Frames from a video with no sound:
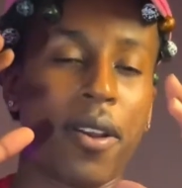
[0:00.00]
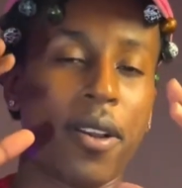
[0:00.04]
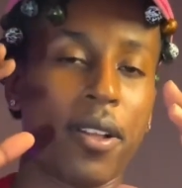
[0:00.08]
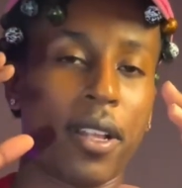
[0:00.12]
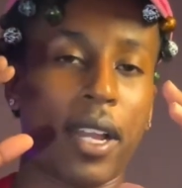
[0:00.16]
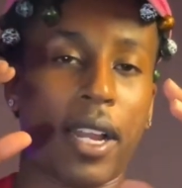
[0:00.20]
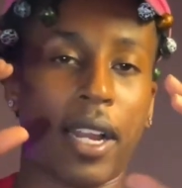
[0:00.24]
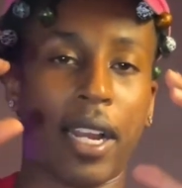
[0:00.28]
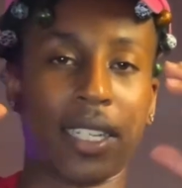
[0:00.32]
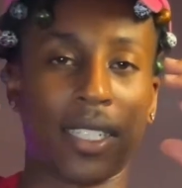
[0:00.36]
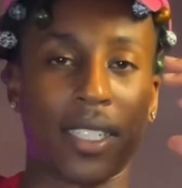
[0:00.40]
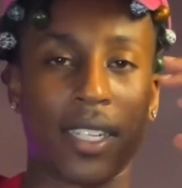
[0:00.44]

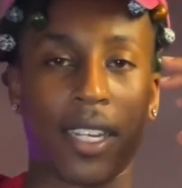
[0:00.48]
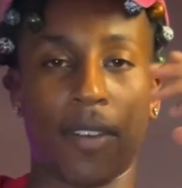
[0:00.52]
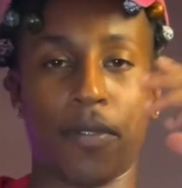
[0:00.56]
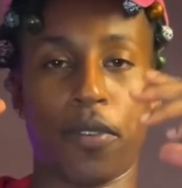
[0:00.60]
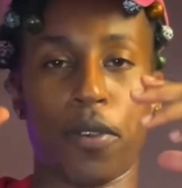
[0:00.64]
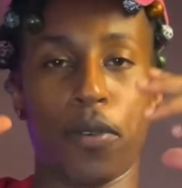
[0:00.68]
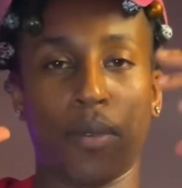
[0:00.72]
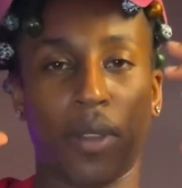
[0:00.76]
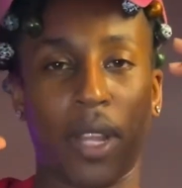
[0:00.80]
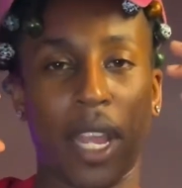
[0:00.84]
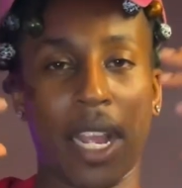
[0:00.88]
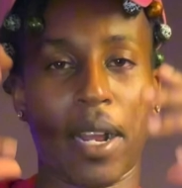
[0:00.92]
Like I said, if
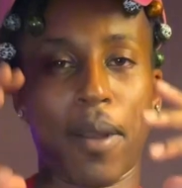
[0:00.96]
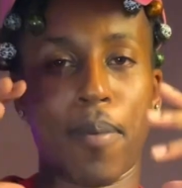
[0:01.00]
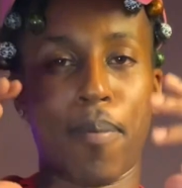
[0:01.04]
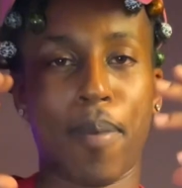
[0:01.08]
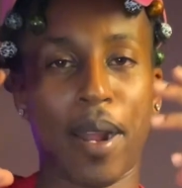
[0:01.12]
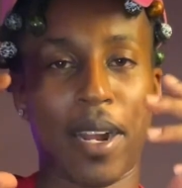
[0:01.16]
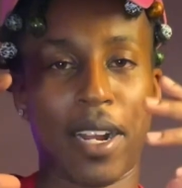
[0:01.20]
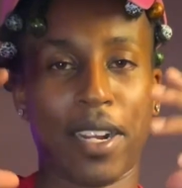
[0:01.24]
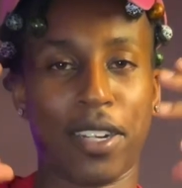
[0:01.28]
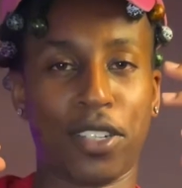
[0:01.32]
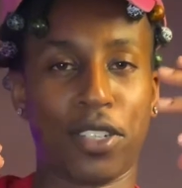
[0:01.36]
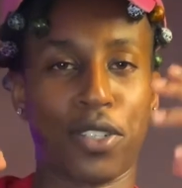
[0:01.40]
you think
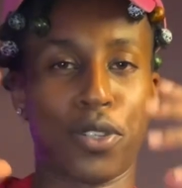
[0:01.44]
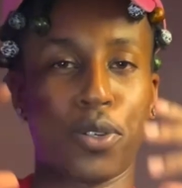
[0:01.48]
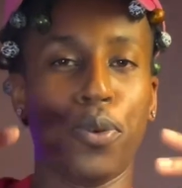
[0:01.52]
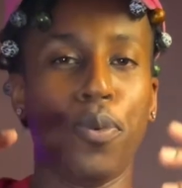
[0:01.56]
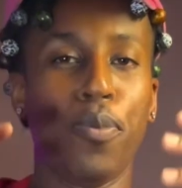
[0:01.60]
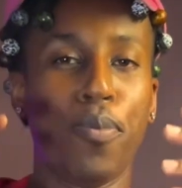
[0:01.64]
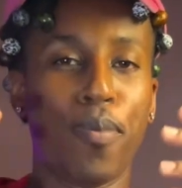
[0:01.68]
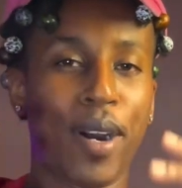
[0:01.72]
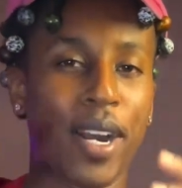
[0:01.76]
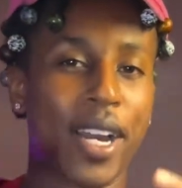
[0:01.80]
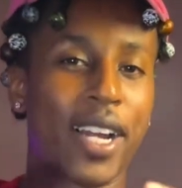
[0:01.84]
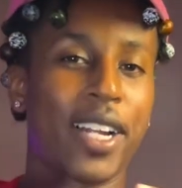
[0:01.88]
about it
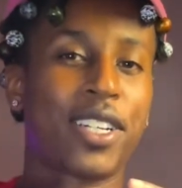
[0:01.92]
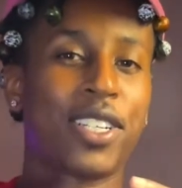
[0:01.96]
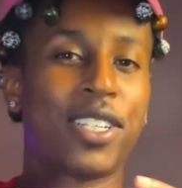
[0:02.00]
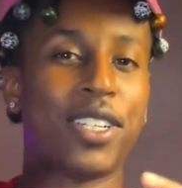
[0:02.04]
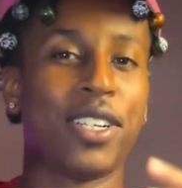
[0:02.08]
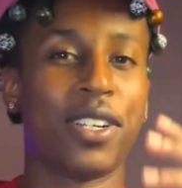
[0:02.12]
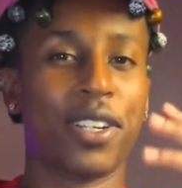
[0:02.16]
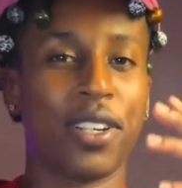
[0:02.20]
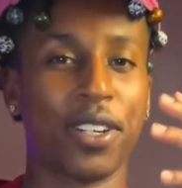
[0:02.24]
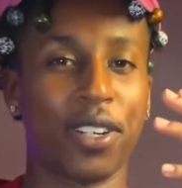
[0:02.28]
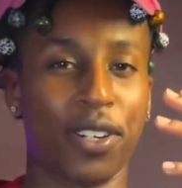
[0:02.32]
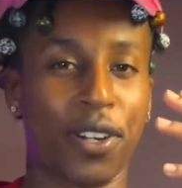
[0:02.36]
too much,
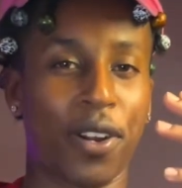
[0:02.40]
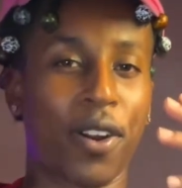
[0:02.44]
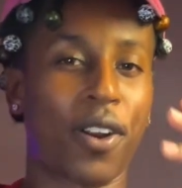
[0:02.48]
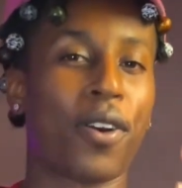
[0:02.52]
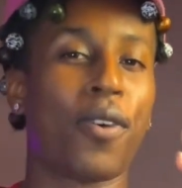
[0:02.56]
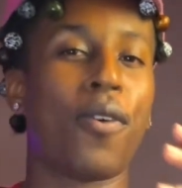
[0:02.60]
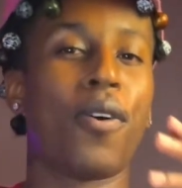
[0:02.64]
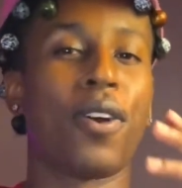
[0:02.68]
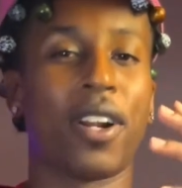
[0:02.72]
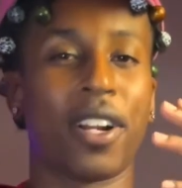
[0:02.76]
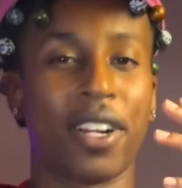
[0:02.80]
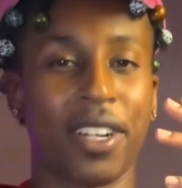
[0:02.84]
you're
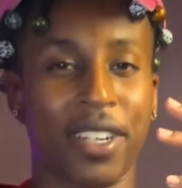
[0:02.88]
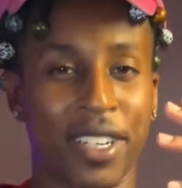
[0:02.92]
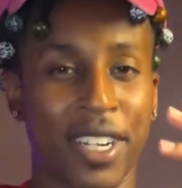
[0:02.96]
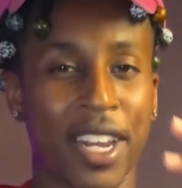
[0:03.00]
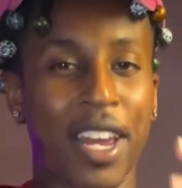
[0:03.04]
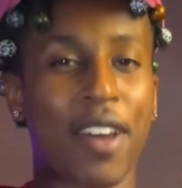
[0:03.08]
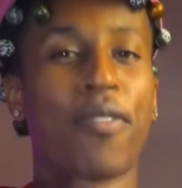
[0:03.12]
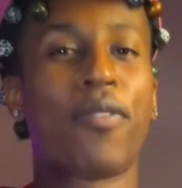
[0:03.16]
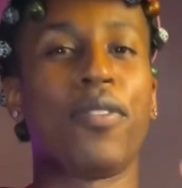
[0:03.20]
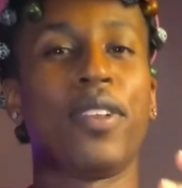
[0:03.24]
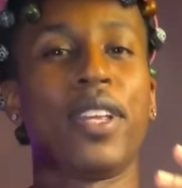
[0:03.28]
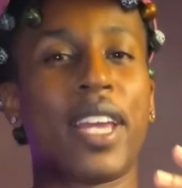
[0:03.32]
going to
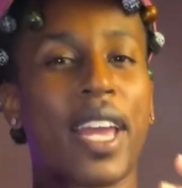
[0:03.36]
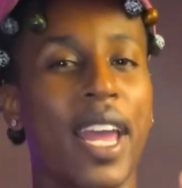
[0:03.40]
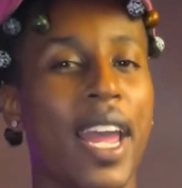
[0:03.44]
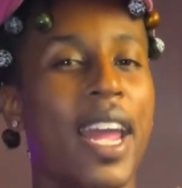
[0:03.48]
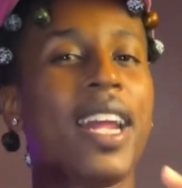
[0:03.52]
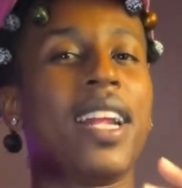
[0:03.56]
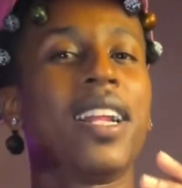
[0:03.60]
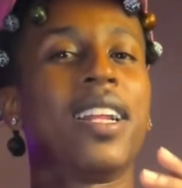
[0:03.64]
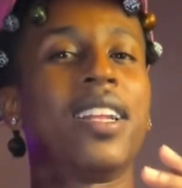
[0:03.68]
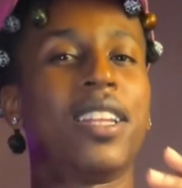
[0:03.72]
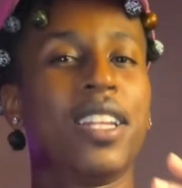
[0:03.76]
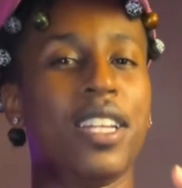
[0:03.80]
definitely
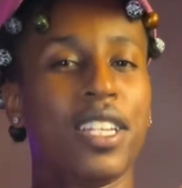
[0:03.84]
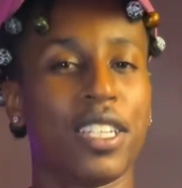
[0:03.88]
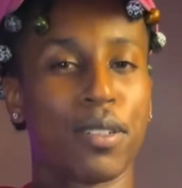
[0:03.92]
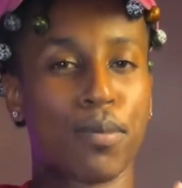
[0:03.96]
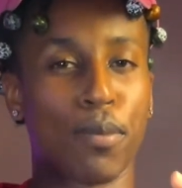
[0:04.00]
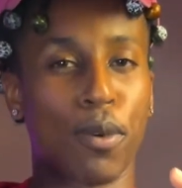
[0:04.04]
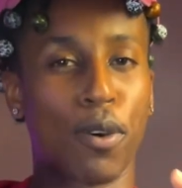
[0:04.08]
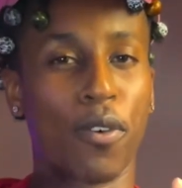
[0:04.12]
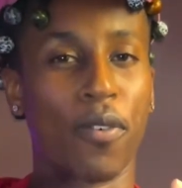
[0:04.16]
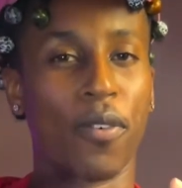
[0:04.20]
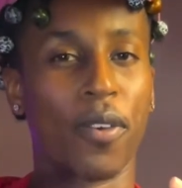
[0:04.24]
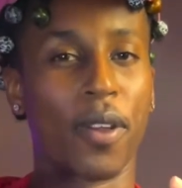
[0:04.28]
hate this
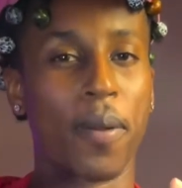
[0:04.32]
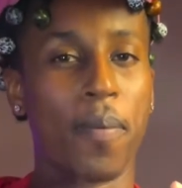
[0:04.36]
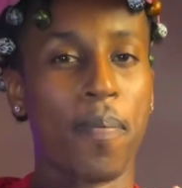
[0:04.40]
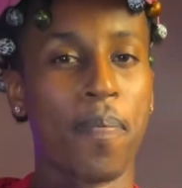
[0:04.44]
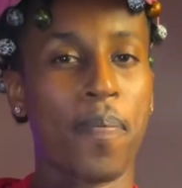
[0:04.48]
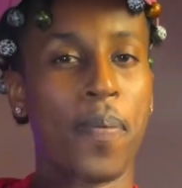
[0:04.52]
movie.